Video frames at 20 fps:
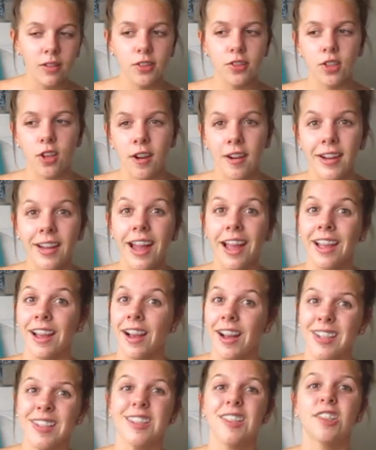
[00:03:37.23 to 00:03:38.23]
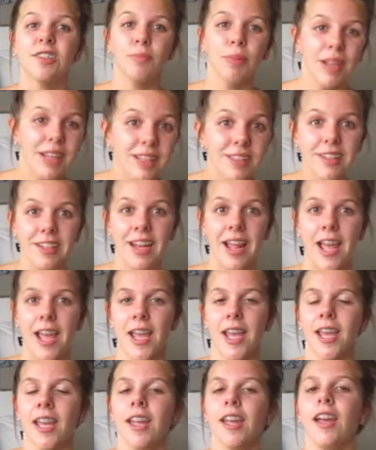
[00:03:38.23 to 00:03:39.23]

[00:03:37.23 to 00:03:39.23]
Sorry, I can't speak today.